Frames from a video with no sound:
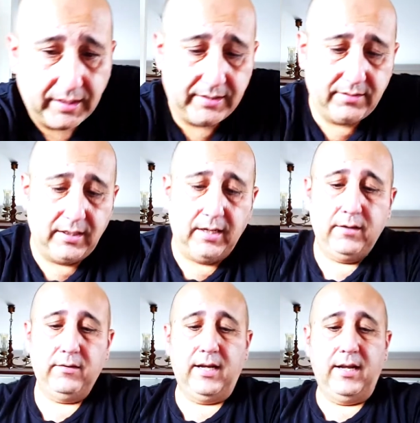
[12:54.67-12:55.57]
And
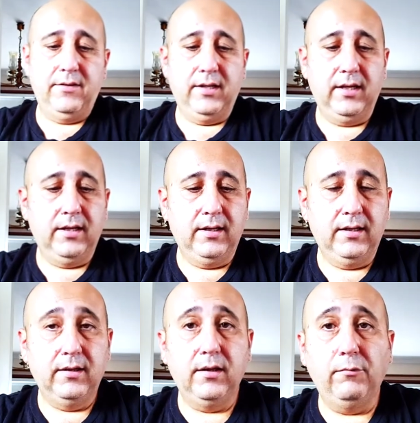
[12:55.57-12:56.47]
so, and
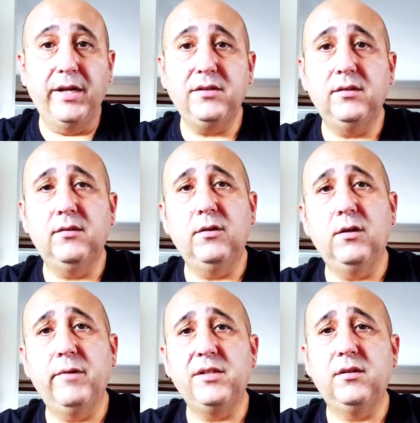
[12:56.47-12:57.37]
the uh, the rest
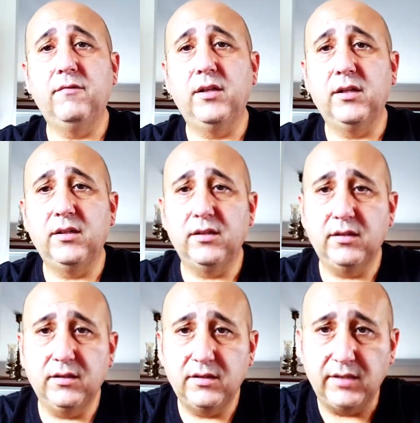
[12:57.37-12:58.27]
the rest of
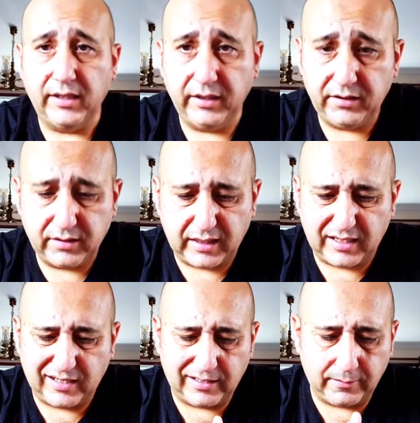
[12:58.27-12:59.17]
the settings
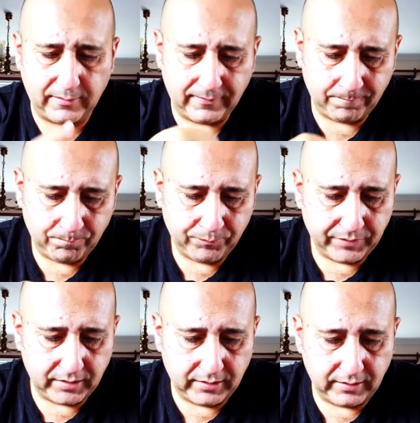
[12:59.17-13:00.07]
are
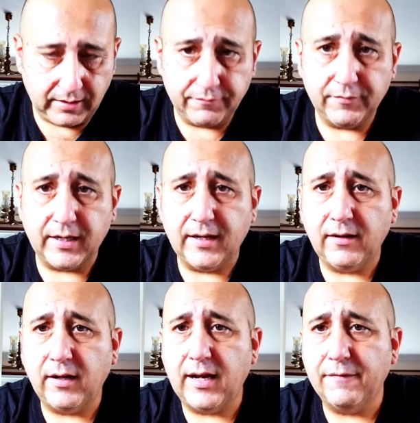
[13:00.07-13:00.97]
like
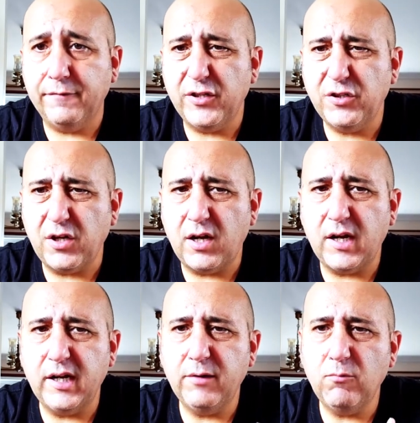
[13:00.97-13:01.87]
a
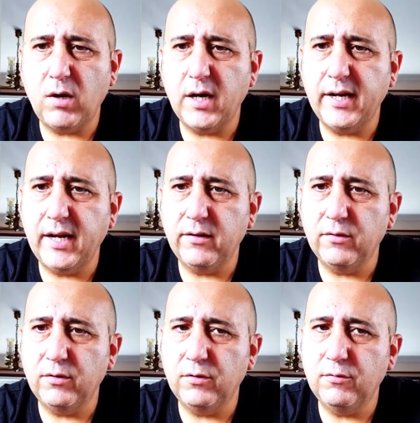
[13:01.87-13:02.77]
fisheye, wide
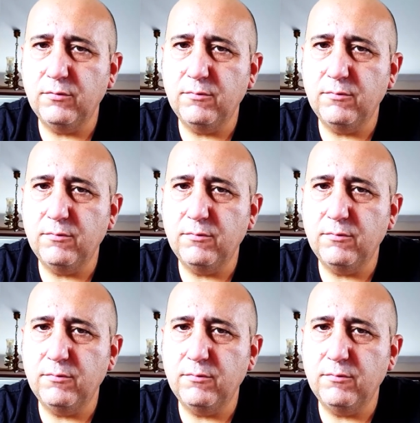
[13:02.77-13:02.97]
angle,